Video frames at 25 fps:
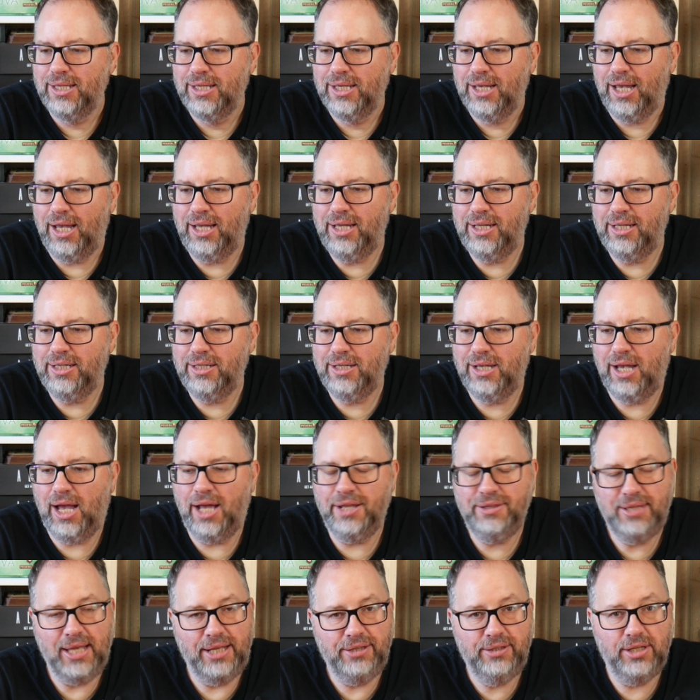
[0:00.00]

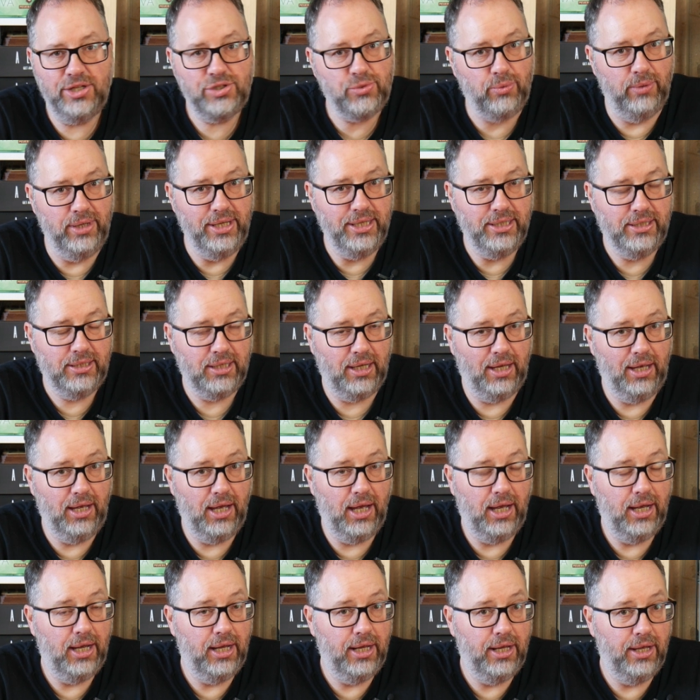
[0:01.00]
And then this
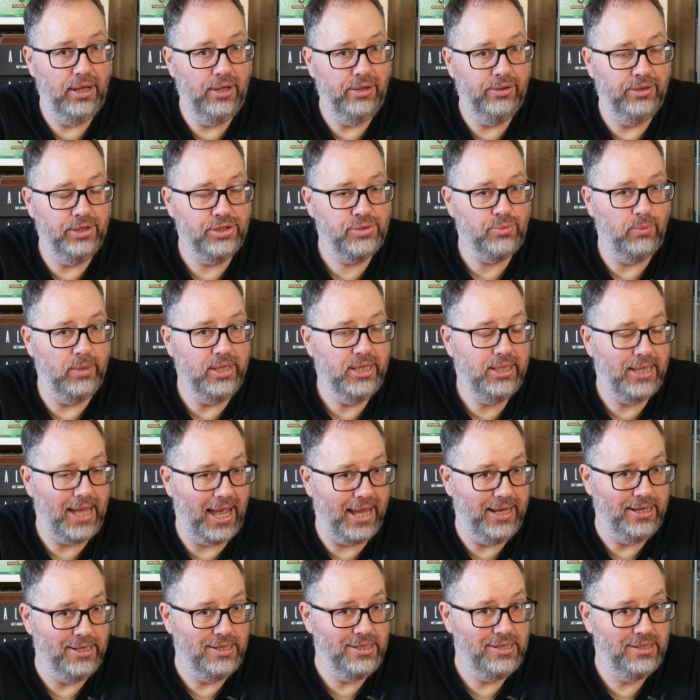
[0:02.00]

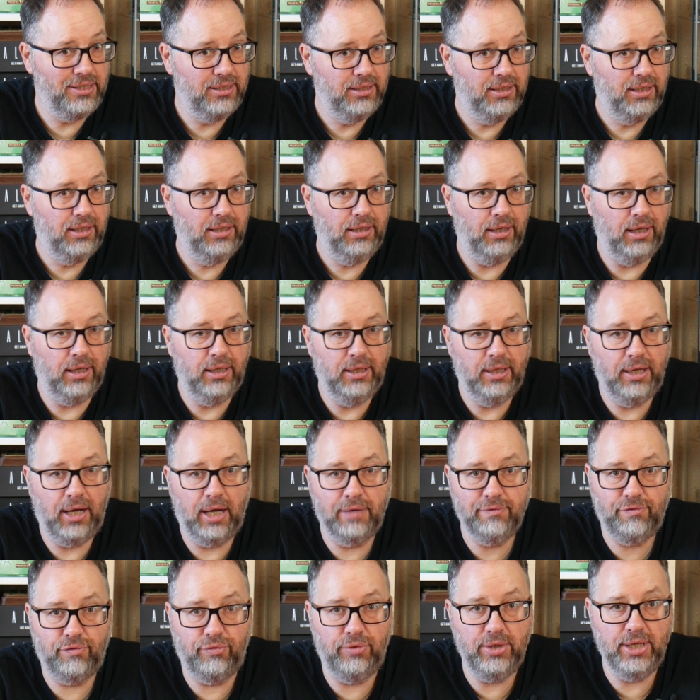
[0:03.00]
weekend,
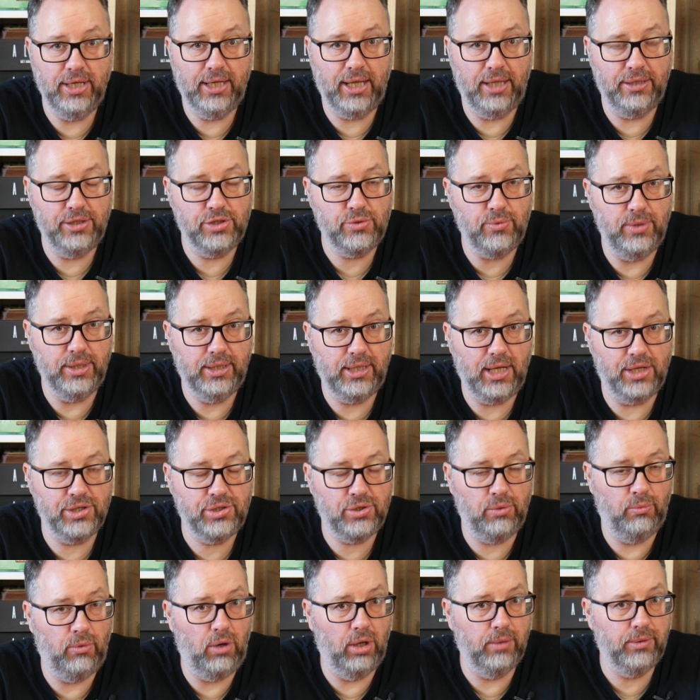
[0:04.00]
I'm free again this weekend.
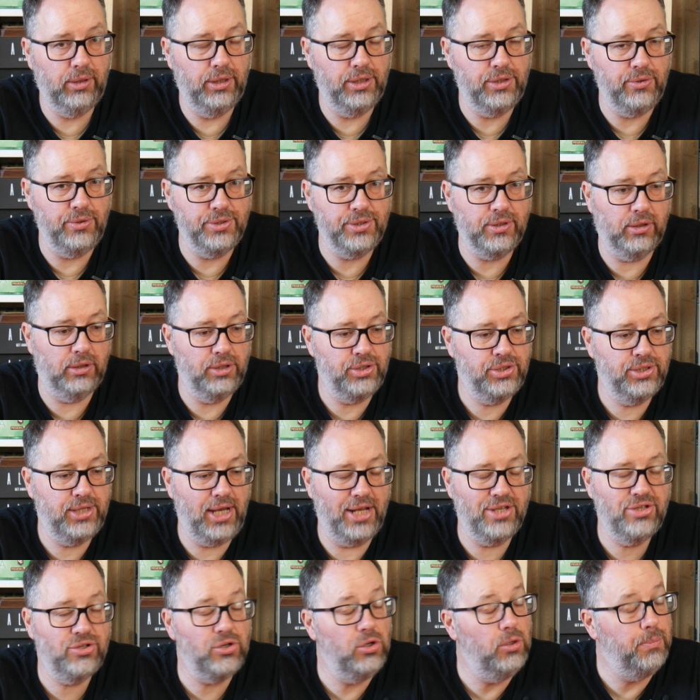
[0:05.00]
So what I'm going to do is I'm going to
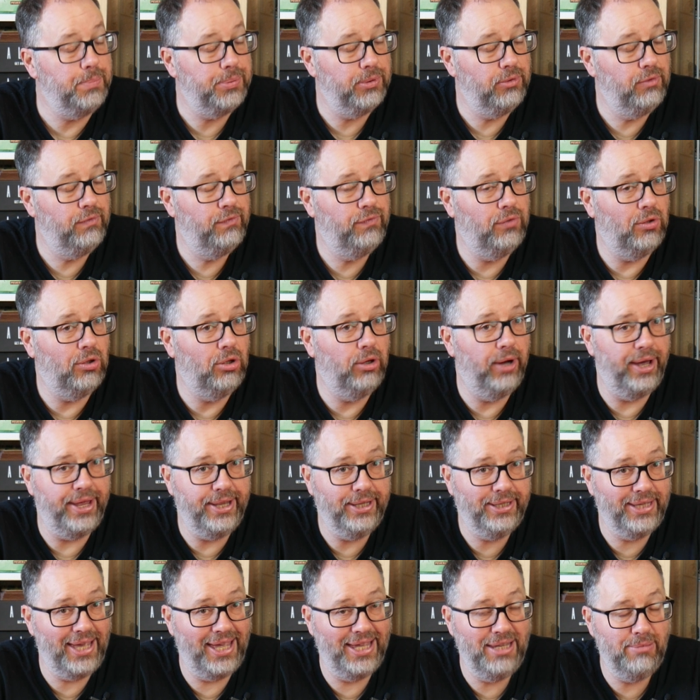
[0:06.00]
set up for
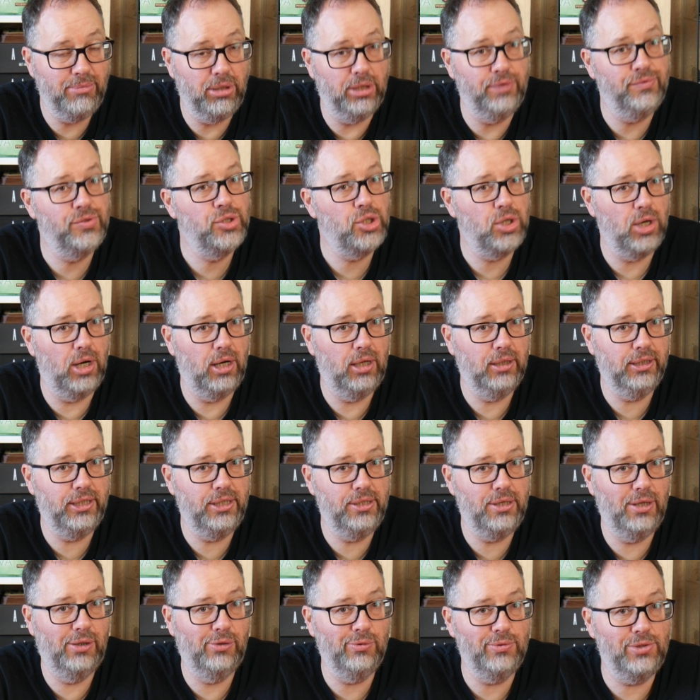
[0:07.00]
a game of Charlie
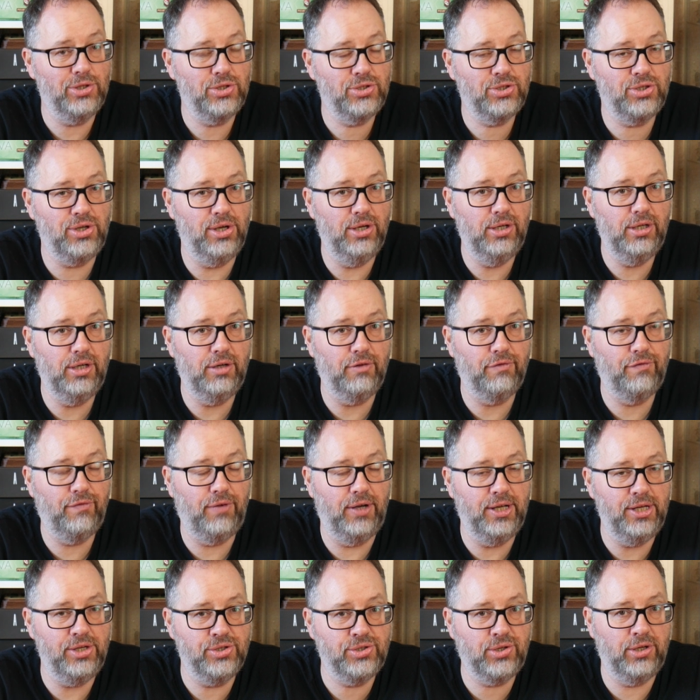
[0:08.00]
Don't Surf.
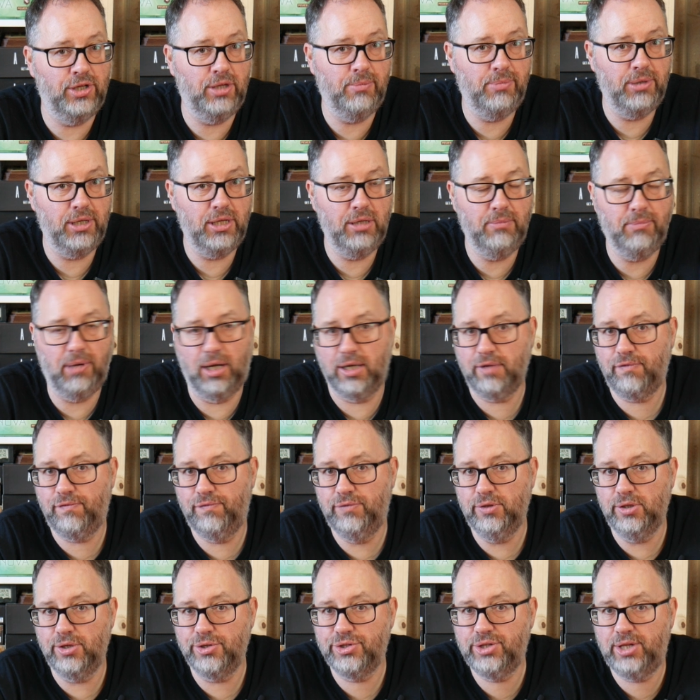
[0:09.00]
It's going to be my
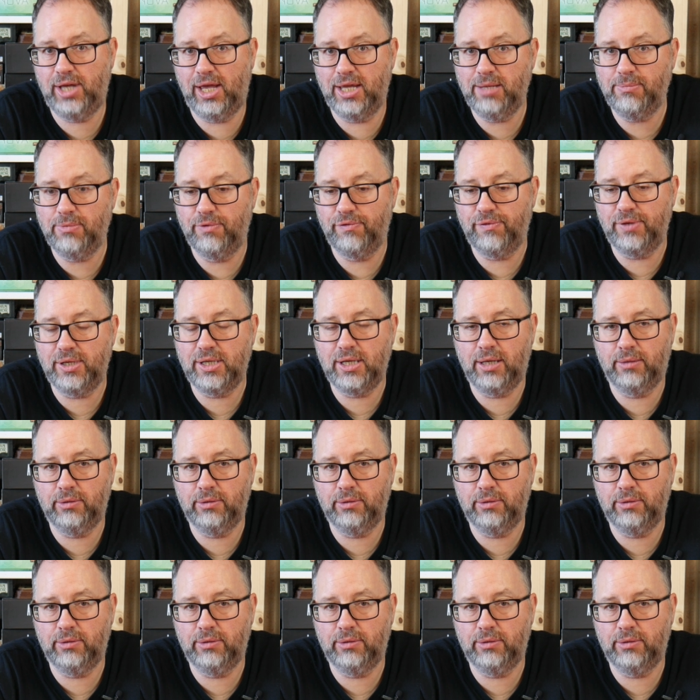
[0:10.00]
first game of it.